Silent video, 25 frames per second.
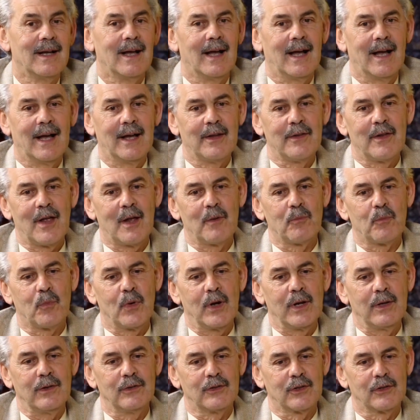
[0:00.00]
And that
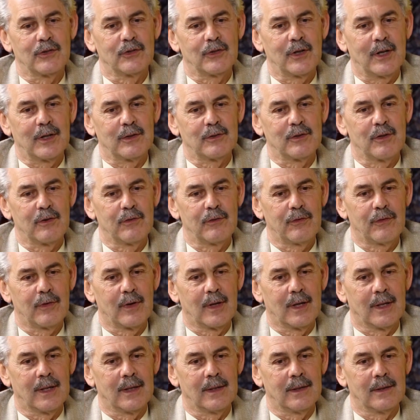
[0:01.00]
brings a set of
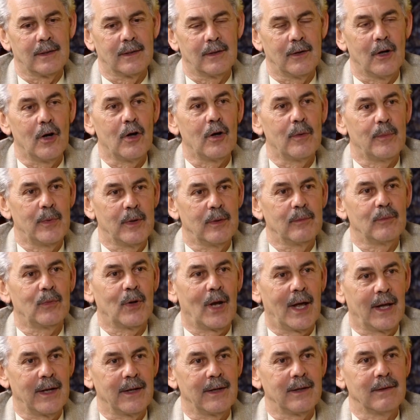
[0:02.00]
urban
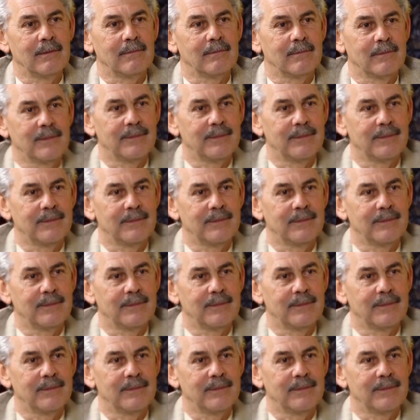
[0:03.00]
planning